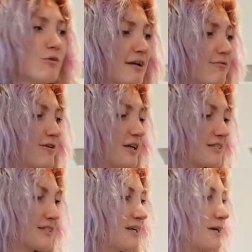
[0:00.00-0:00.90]
White
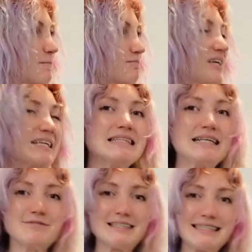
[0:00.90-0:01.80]
Fox. I
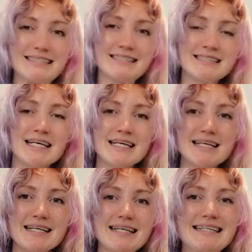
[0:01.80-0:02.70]
love this.
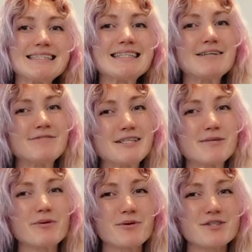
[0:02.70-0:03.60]
I love
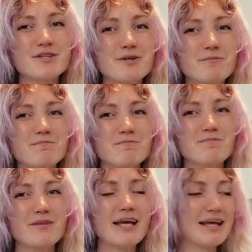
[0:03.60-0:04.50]
it, but also,
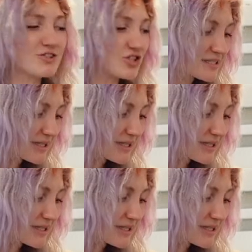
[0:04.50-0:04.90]
just